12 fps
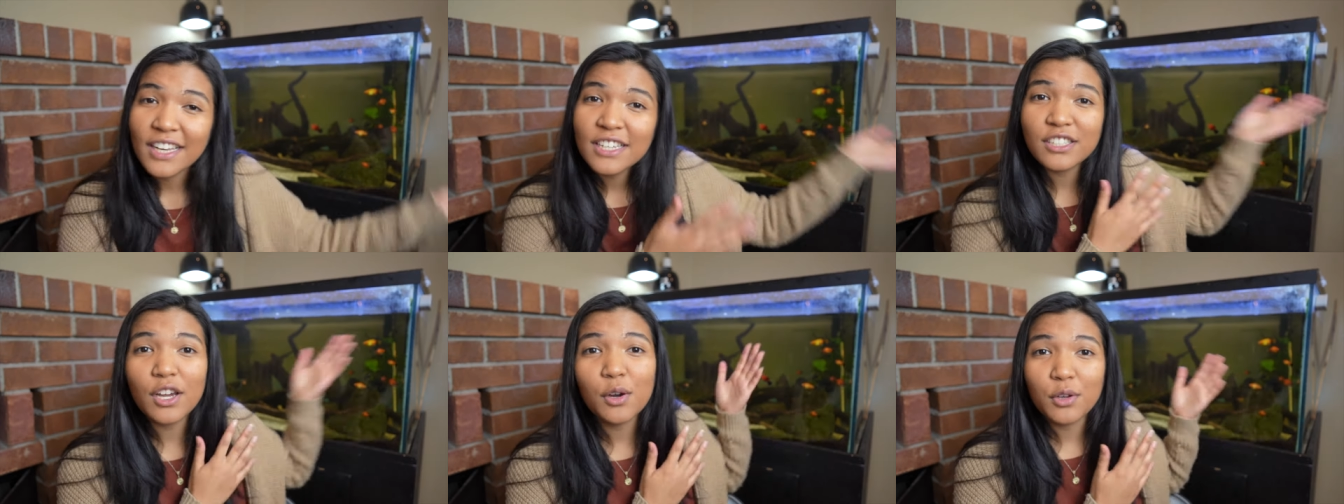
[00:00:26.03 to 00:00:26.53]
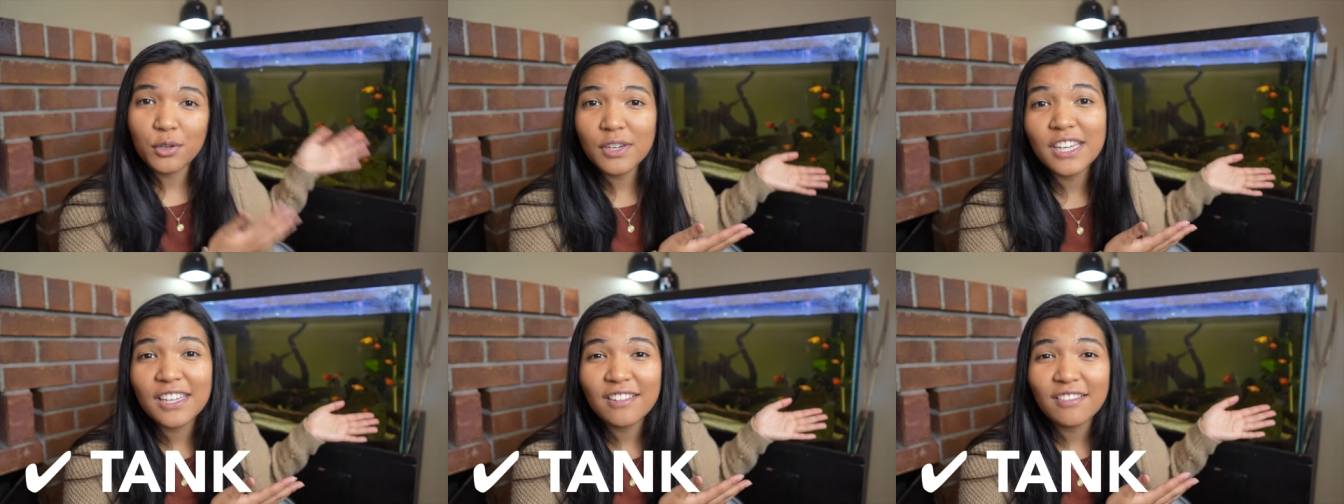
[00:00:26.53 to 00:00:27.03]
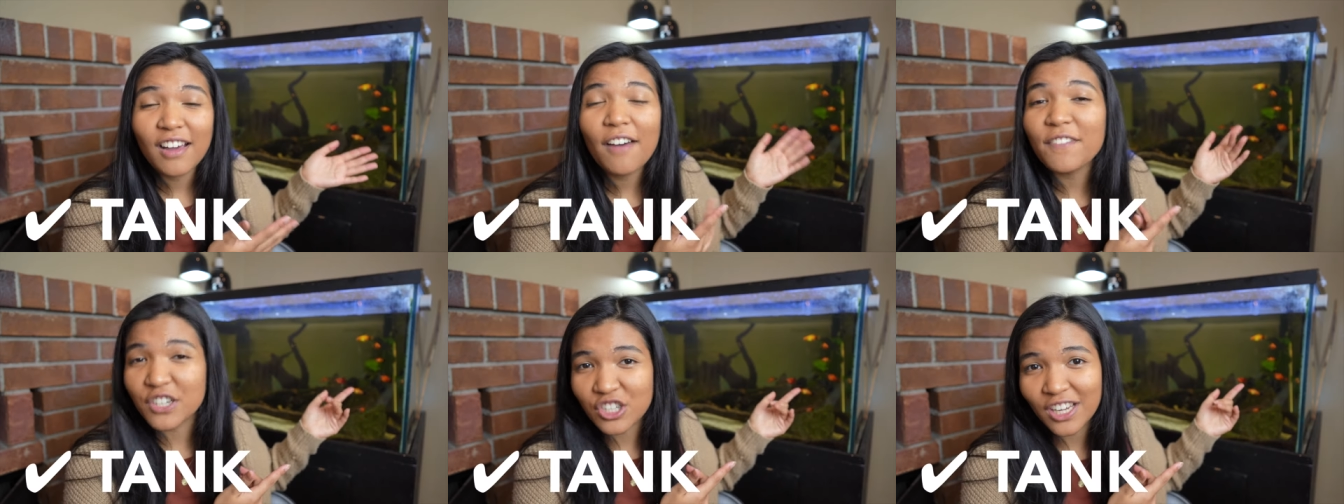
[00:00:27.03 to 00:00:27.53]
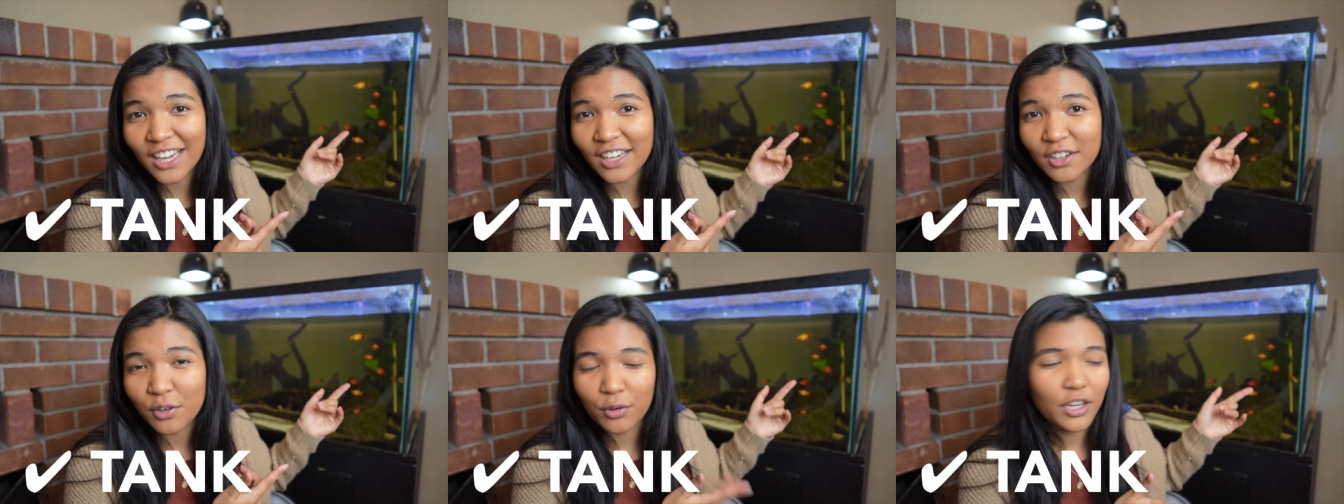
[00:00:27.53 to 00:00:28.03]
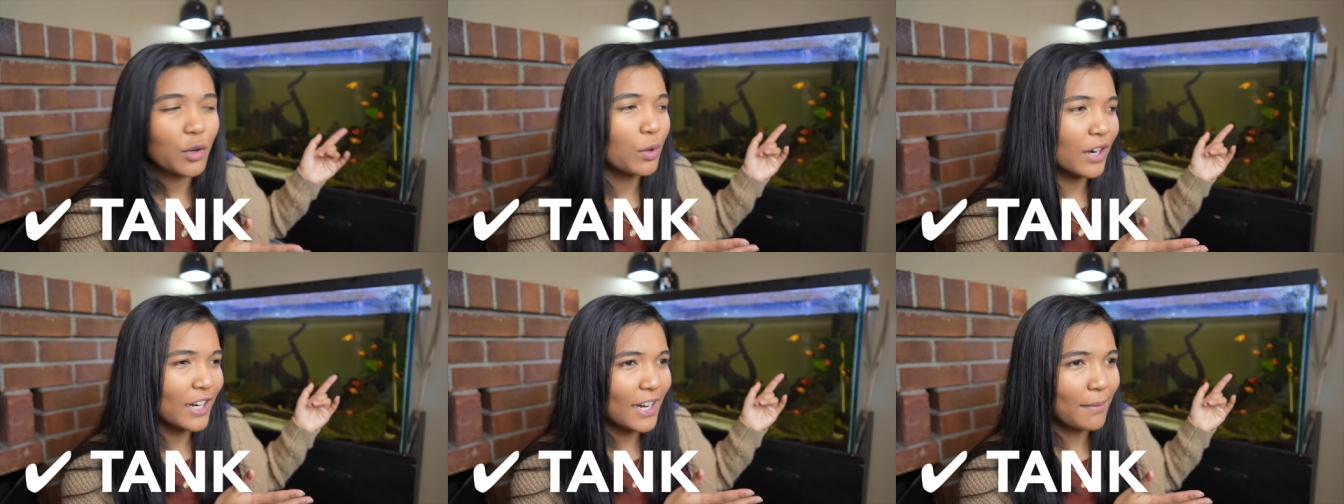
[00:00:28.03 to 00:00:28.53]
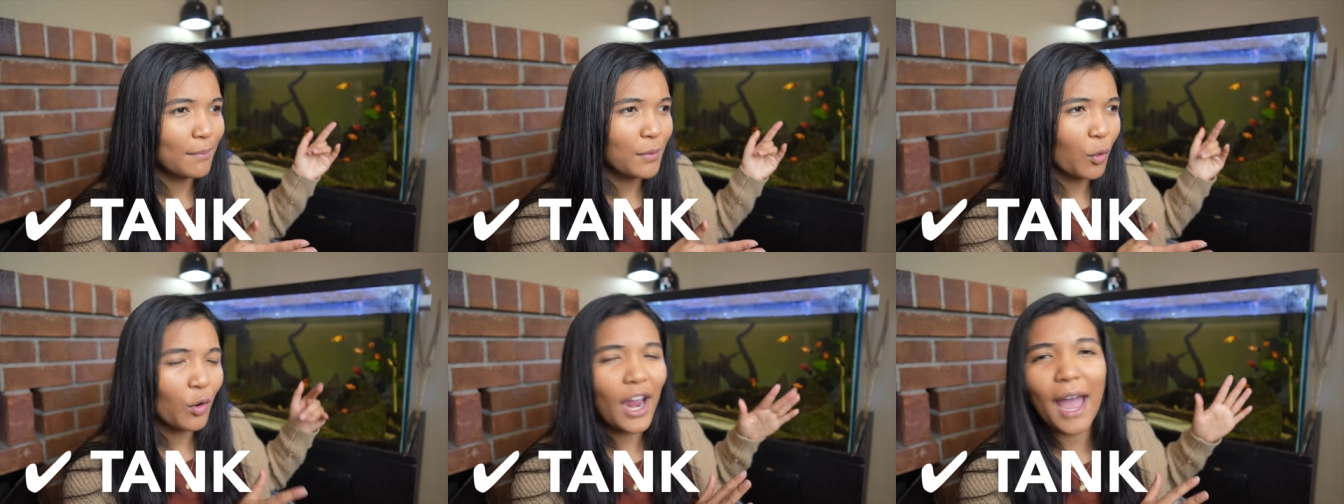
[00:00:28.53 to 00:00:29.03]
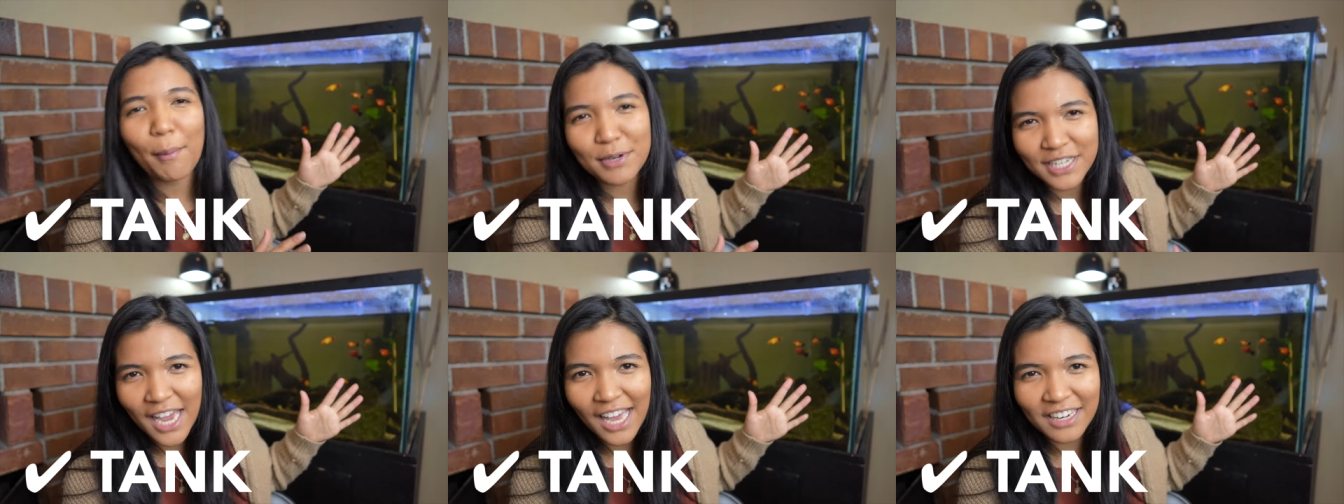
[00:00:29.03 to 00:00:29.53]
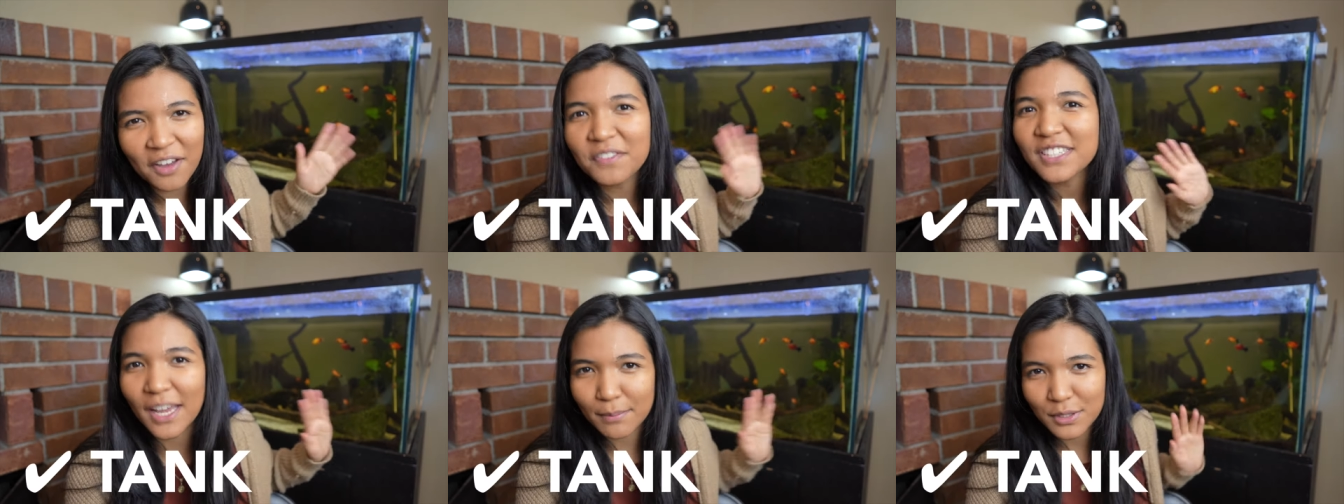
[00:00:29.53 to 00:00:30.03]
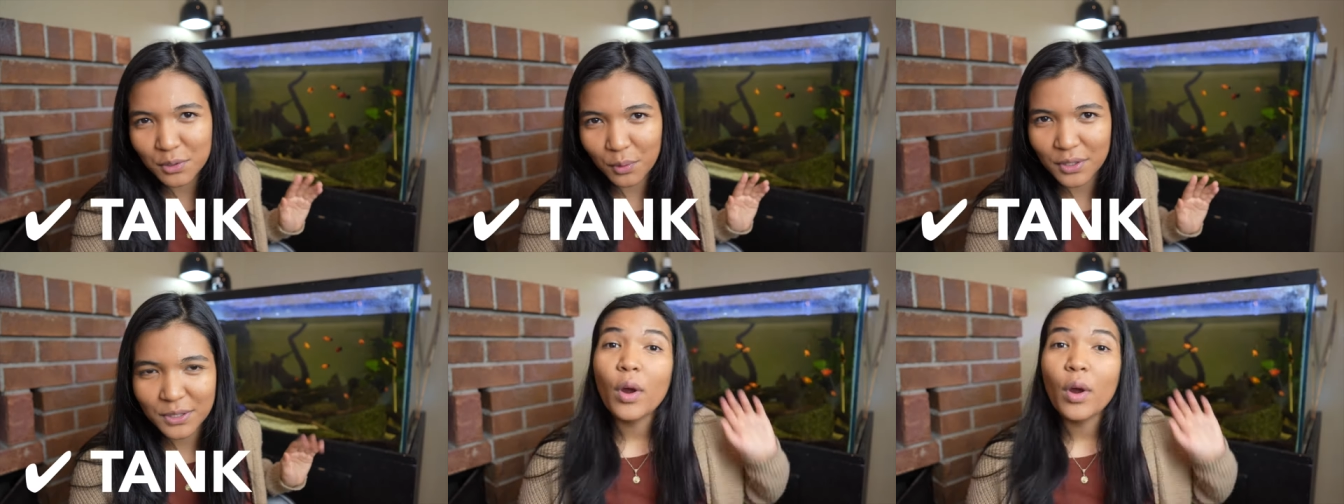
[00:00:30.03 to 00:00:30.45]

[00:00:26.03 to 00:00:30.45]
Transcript: So, you need a fish tank or an aquarium or a habitat of some sort.